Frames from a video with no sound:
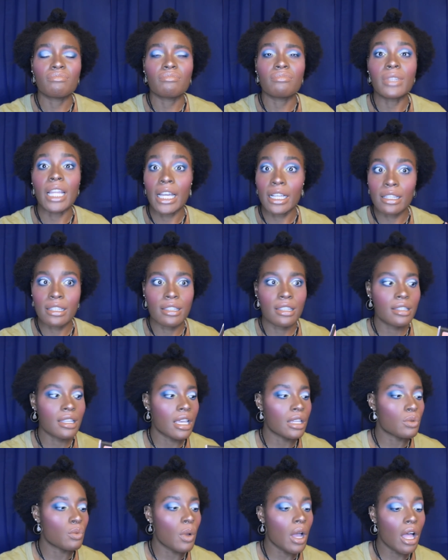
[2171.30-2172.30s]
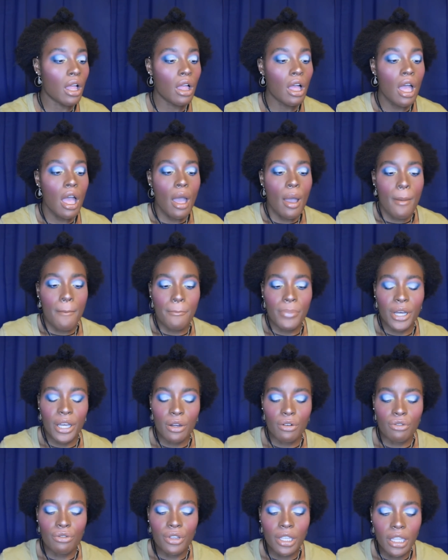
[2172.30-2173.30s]
necklaces as well
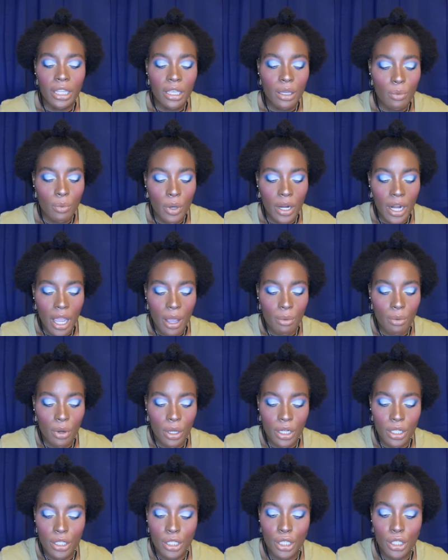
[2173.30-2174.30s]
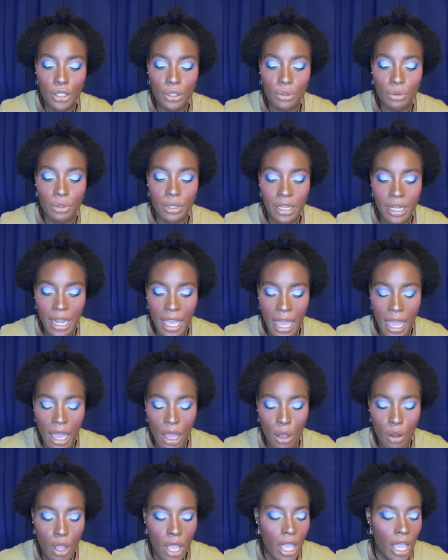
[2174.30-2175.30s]
but really what I wanted to do
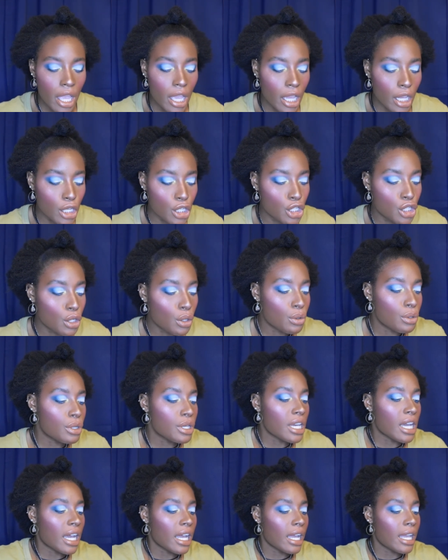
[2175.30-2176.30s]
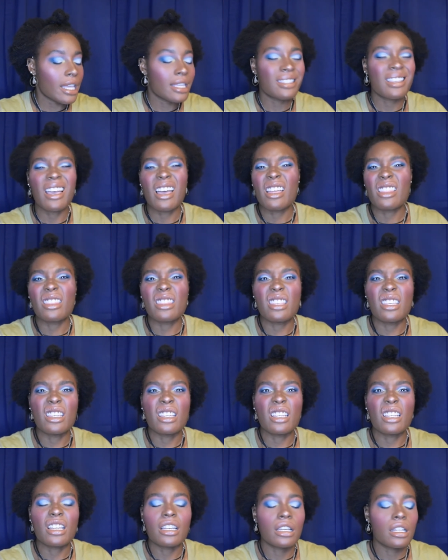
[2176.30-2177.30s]
now is show you guys
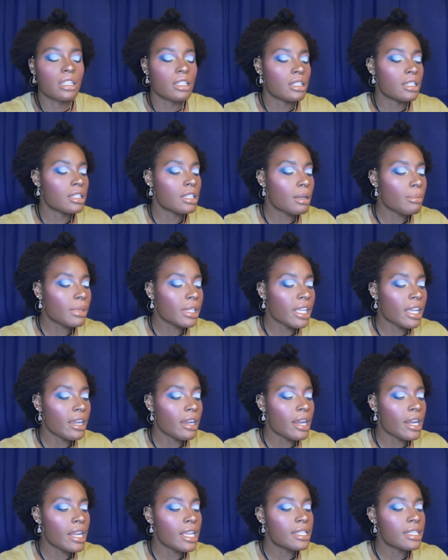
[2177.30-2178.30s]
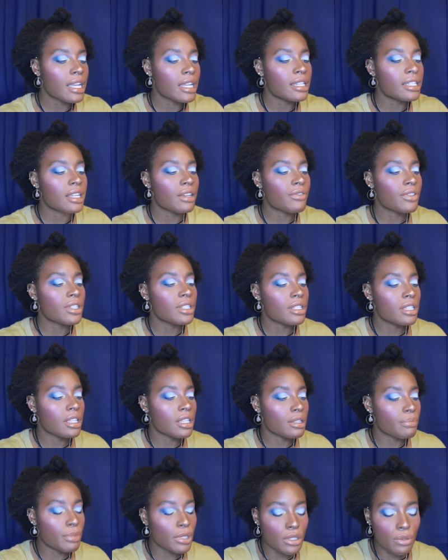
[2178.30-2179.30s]
the similarities and
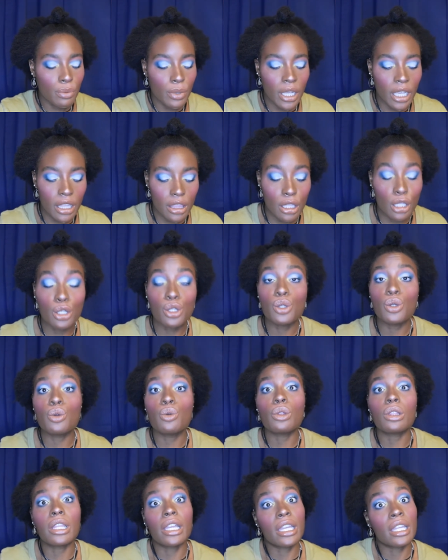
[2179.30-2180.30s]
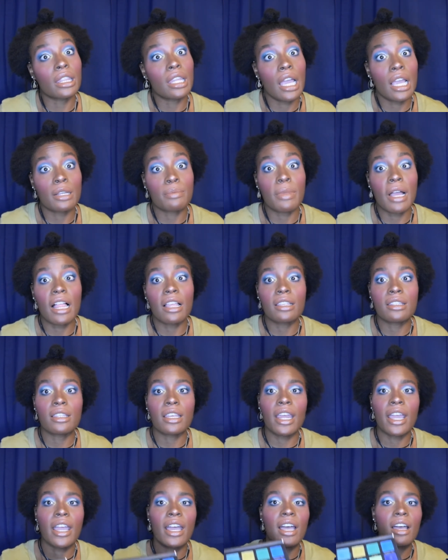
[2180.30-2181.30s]
differences between the two lick and lash palettes
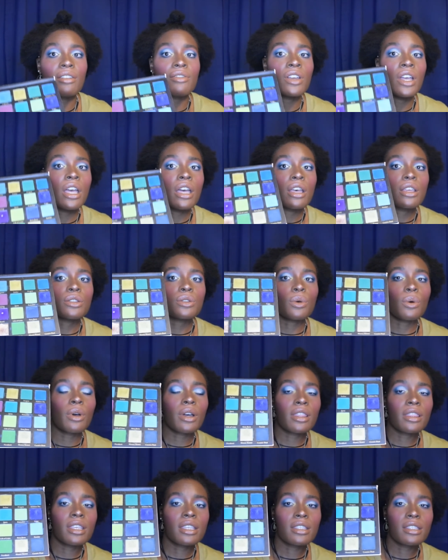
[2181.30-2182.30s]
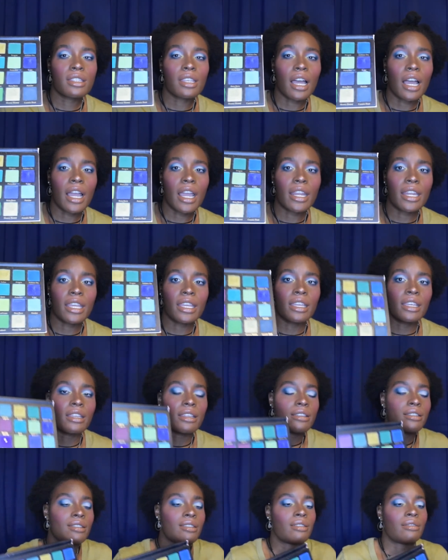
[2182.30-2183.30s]
that I have so on this side
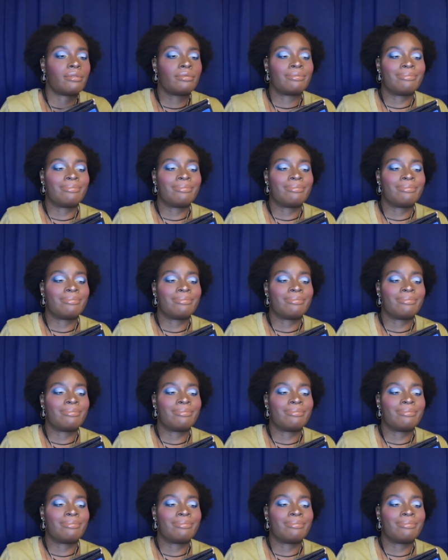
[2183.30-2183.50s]
is